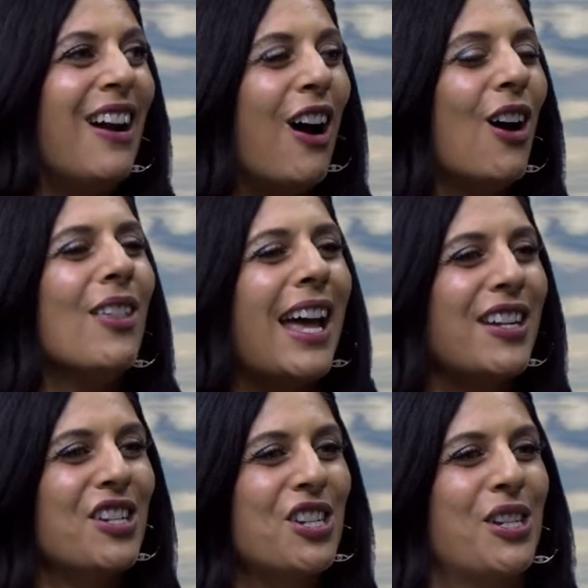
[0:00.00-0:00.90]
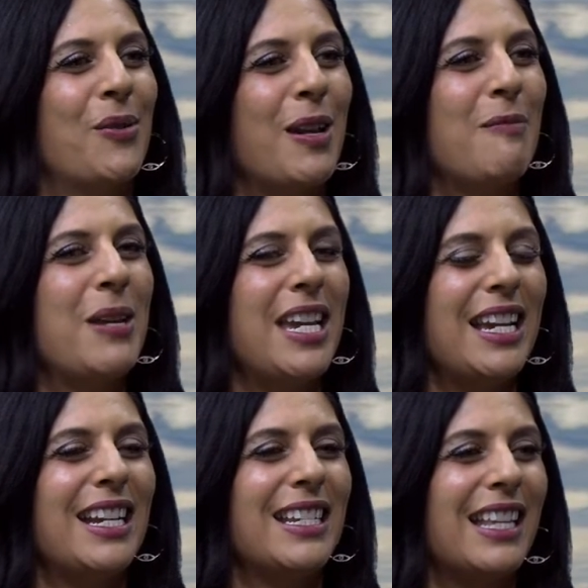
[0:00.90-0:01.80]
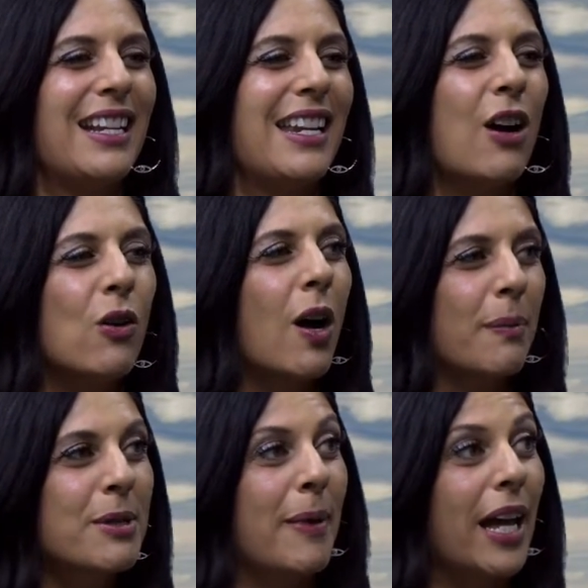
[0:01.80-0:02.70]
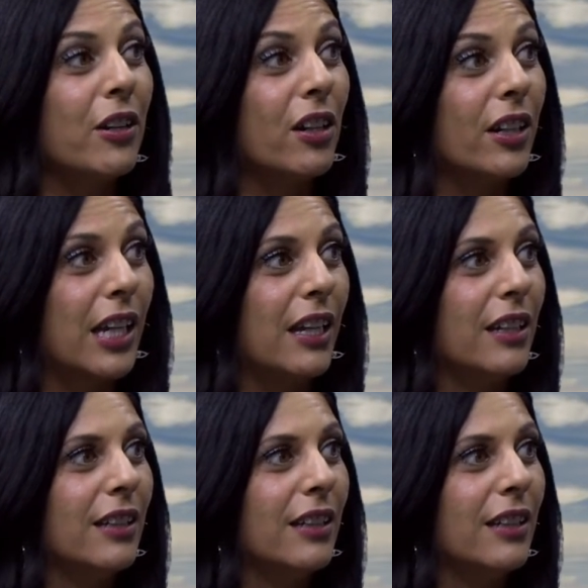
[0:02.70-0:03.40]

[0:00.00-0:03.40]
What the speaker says: all that's showing me is that now comps matter again.